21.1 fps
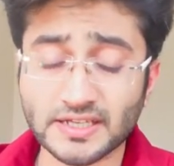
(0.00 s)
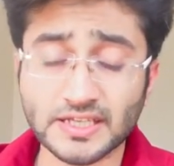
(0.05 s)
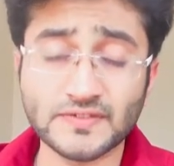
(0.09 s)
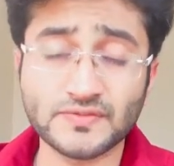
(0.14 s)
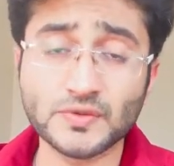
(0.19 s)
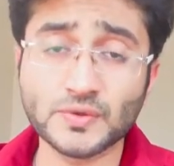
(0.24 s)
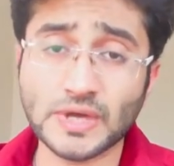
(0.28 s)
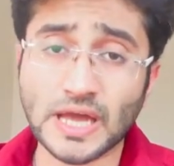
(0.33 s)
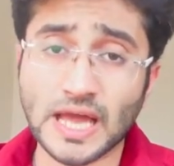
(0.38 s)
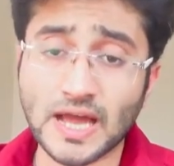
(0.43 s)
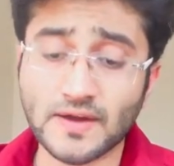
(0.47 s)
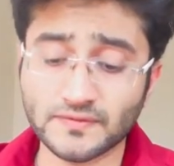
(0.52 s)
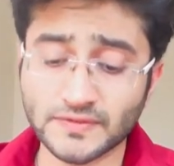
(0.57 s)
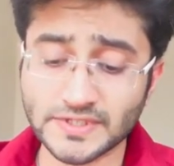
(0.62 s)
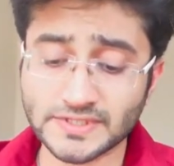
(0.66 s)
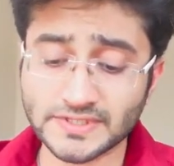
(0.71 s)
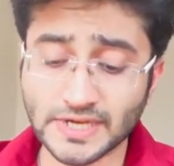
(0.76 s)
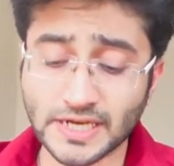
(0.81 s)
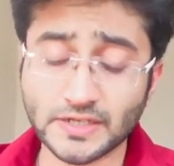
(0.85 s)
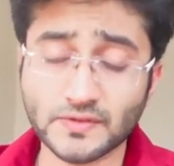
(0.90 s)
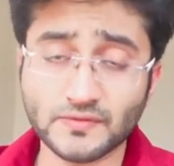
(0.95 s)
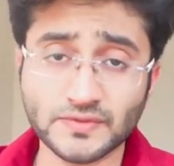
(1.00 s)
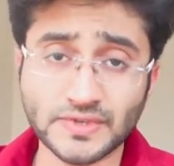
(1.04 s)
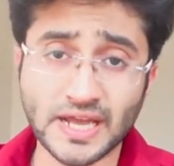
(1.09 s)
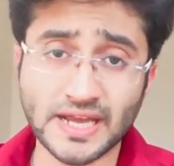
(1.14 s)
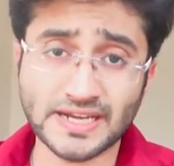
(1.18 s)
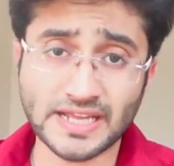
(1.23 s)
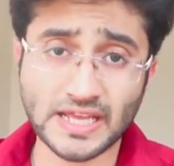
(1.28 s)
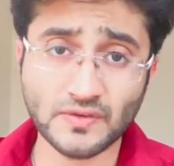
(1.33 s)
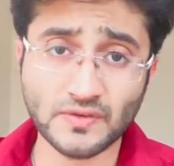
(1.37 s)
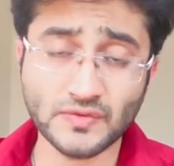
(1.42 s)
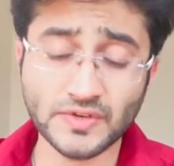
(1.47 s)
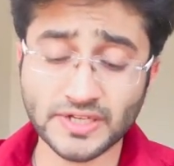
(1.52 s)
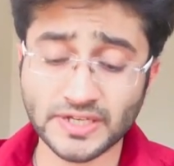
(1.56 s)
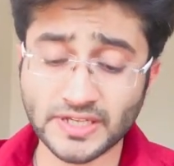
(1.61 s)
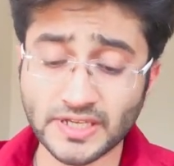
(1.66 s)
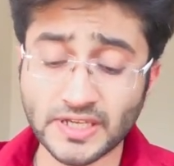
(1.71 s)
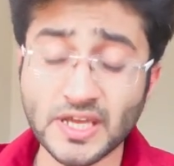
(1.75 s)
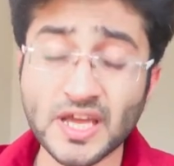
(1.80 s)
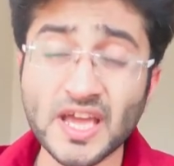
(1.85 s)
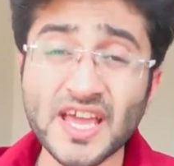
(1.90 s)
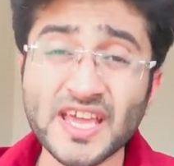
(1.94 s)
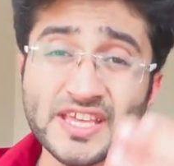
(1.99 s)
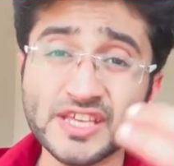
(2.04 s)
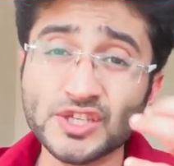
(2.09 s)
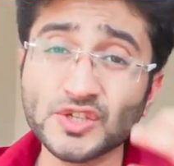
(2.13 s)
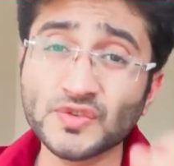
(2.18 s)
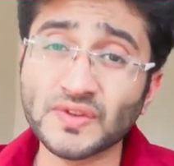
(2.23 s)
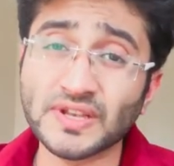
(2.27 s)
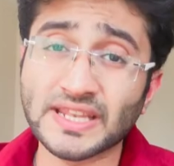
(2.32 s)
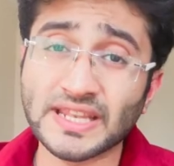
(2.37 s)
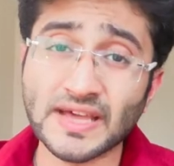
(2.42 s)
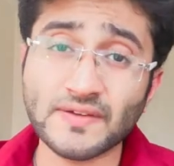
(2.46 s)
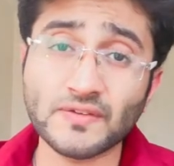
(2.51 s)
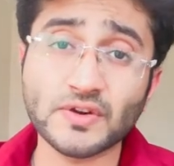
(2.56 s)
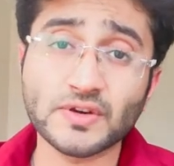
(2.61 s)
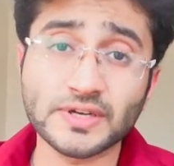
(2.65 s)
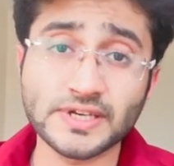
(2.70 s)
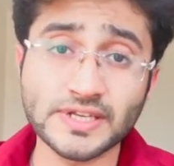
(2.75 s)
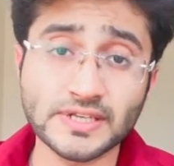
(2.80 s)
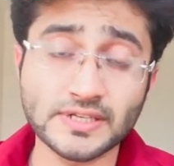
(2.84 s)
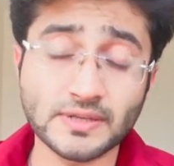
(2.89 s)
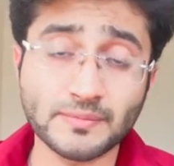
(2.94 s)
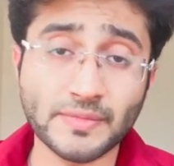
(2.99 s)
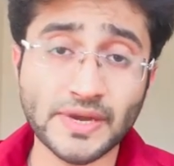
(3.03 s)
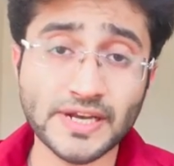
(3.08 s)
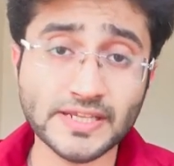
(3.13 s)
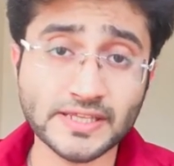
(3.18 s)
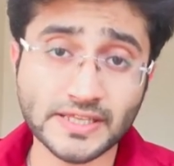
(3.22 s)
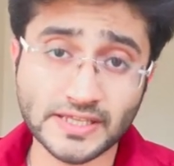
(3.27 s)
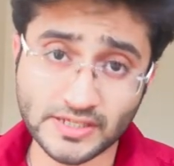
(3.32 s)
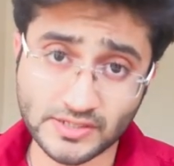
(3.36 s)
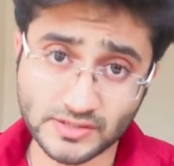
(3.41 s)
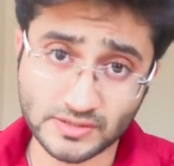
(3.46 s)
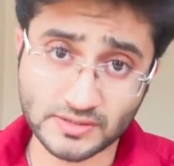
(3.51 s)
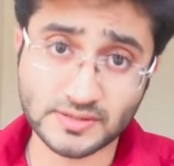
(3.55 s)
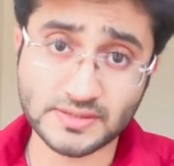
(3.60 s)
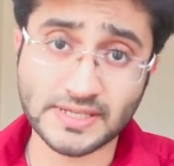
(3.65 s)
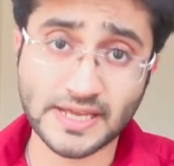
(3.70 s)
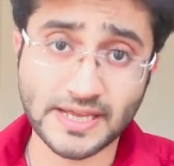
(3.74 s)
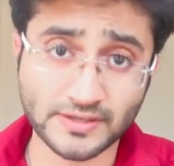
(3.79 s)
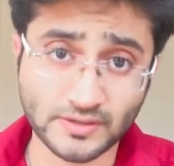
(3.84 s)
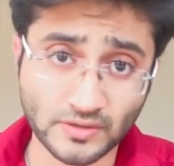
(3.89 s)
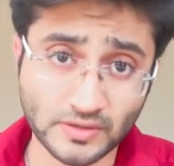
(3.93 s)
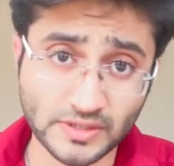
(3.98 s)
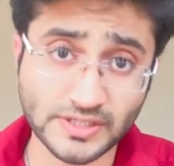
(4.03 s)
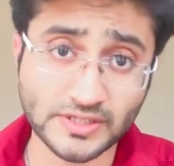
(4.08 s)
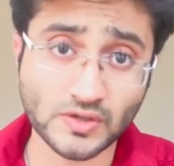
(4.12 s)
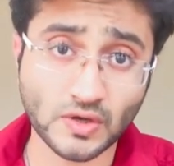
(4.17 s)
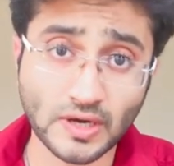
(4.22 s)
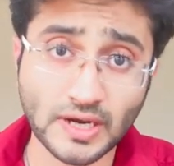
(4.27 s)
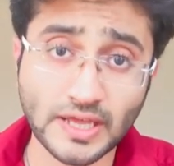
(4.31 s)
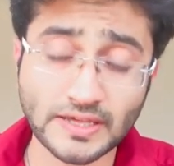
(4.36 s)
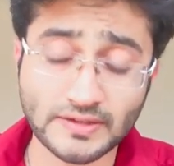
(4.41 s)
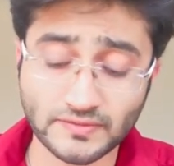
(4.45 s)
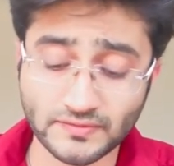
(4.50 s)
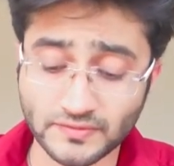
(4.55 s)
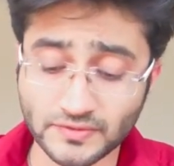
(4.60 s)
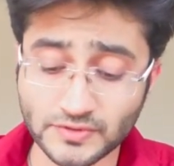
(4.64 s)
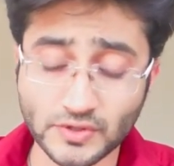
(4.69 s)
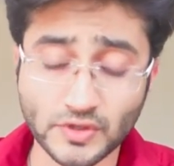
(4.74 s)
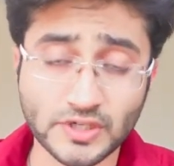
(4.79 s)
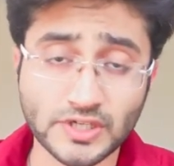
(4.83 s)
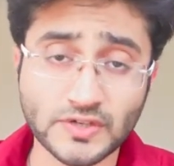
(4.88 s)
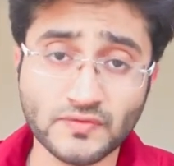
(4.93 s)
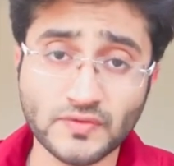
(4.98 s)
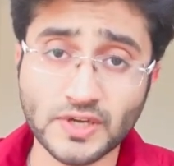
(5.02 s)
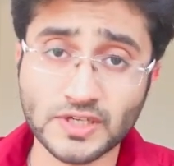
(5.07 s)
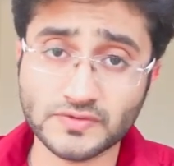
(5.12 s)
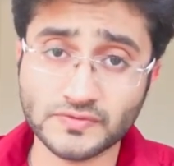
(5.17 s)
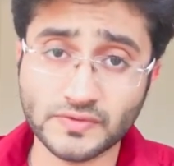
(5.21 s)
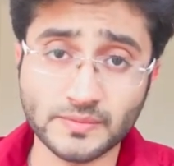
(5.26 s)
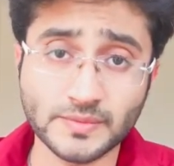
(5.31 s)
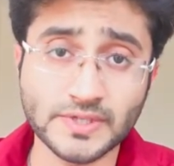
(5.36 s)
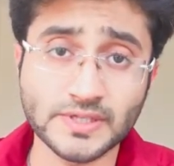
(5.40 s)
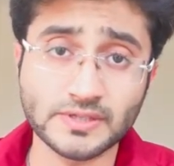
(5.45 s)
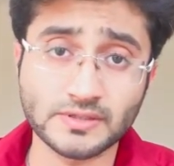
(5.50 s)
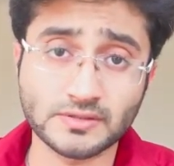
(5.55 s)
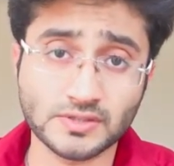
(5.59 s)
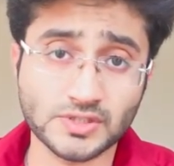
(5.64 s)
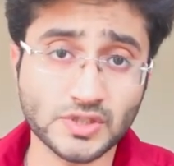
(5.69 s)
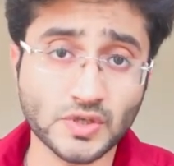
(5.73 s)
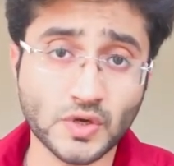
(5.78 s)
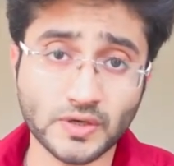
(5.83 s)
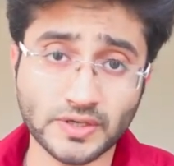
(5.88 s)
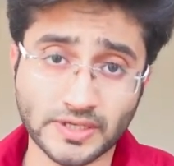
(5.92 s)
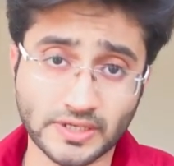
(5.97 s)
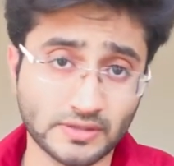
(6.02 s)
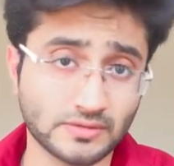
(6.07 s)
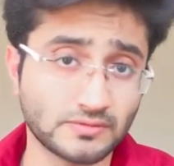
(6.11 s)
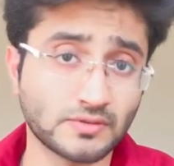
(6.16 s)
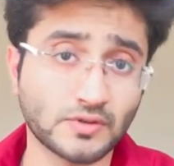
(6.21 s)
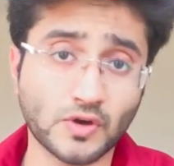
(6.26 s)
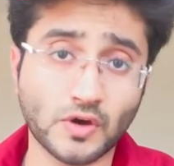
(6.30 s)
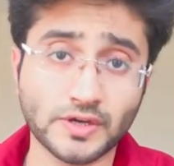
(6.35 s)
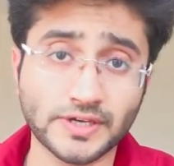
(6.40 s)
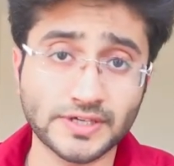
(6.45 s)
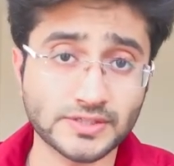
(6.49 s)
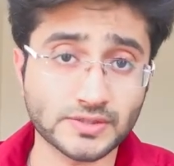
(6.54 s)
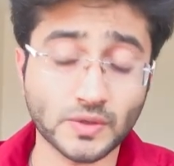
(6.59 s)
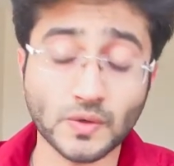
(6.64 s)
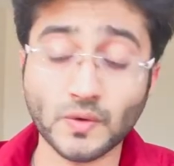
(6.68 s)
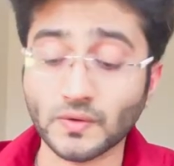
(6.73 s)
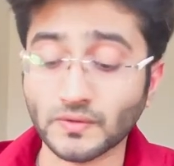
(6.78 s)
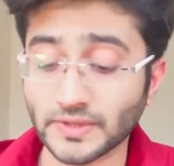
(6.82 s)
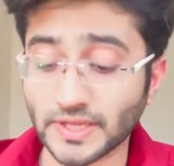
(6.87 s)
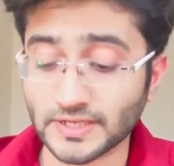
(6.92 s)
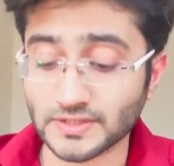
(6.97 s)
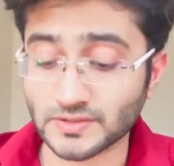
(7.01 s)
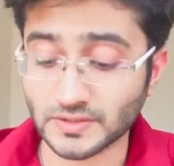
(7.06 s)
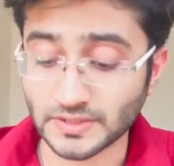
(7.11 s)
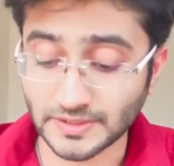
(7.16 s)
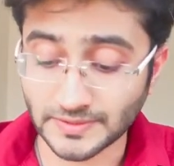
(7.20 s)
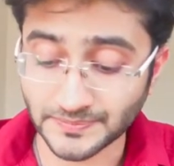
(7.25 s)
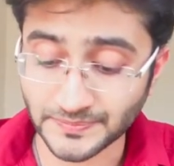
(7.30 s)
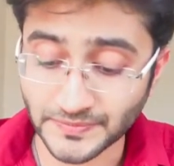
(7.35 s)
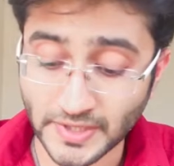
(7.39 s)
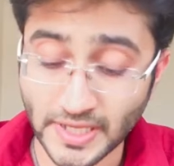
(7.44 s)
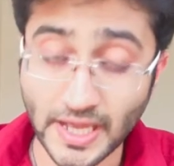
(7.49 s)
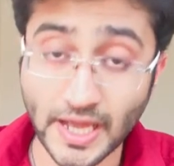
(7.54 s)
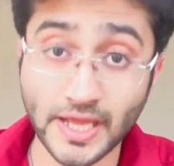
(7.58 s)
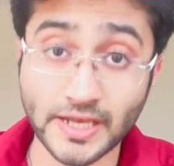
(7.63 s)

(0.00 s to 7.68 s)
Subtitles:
Like if you have this kind of diet every day, you will never need medications at all in your life. Your reflux will be sorted on its own actually.